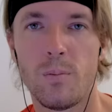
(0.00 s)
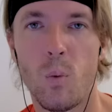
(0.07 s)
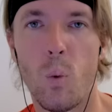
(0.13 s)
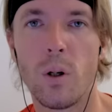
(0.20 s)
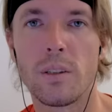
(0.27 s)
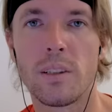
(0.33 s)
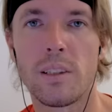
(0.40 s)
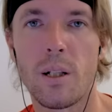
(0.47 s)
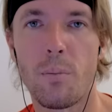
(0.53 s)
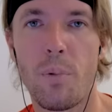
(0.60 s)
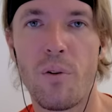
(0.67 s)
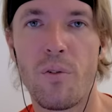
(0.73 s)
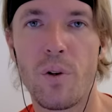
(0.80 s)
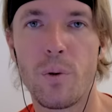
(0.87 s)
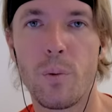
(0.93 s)
What's up,
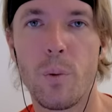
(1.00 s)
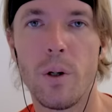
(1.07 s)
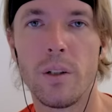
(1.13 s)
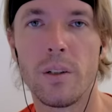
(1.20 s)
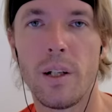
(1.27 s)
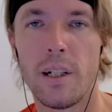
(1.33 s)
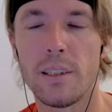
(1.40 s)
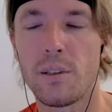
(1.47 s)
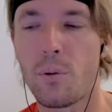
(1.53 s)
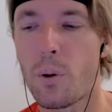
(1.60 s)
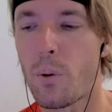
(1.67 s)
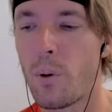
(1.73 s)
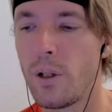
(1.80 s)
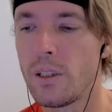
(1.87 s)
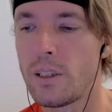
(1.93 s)
everyone? As a
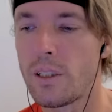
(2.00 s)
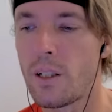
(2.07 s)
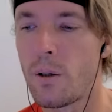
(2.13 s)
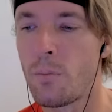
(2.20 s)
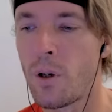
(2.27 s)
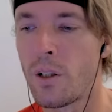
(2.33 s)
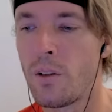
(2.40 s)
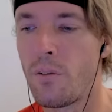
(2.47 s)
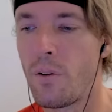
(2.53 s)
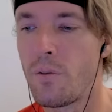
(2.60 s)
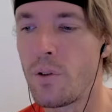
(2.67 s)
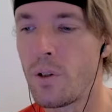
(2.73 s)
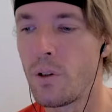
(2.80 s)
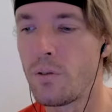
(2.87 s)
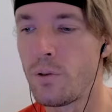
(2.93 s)
request that I'm going to
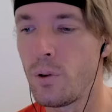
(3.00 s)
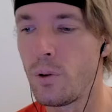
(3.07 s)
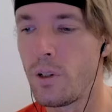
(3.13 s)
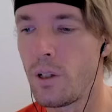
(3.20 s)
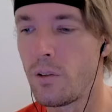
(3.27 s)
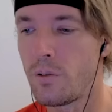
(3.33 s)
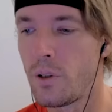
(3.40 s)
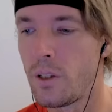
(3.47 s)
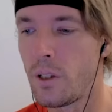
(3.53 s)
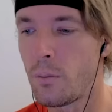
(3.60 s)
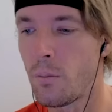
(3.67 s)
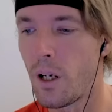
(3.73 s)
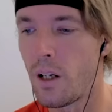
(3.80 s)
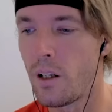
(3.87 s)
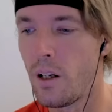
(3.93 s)
review a full day of eating
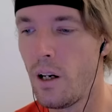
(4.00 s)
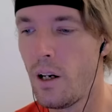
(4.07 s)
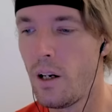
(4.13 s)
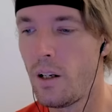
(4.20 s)
by